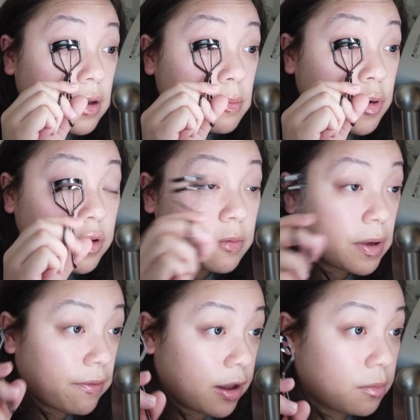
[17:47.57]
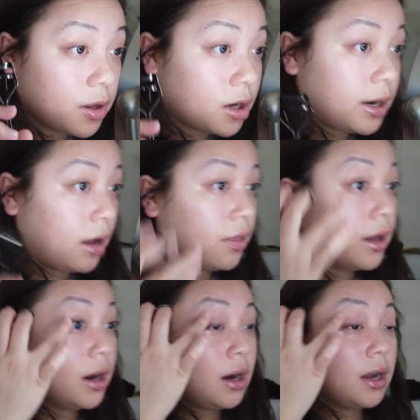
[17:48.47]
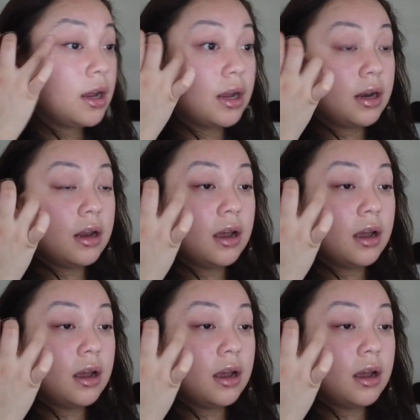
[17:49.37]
most of my family are down there and